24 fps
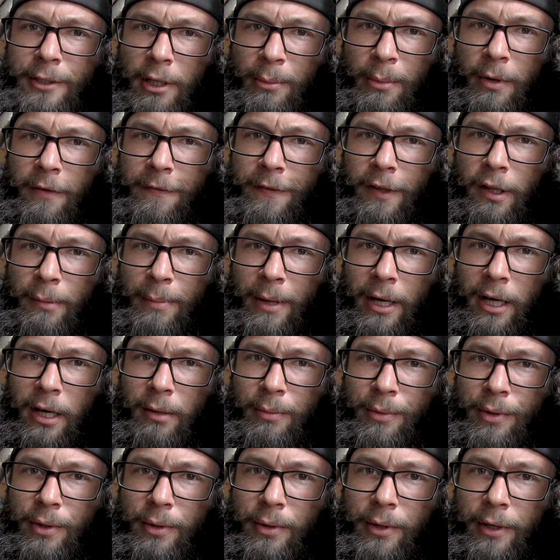So I'm gonna fill it back up
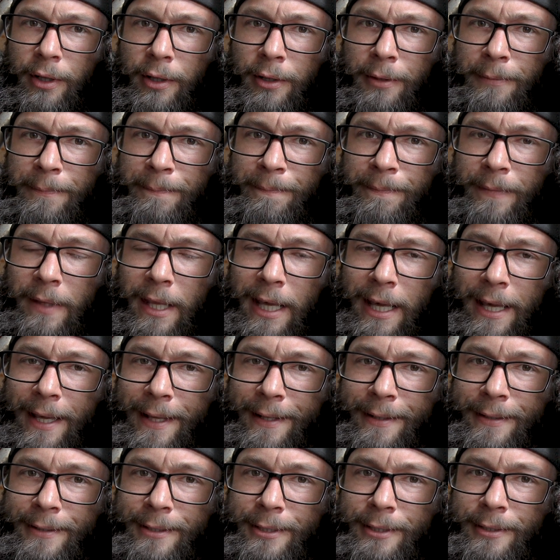with oil
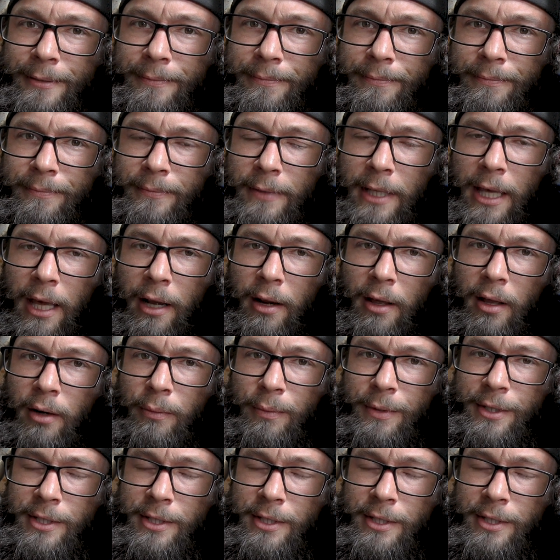and get on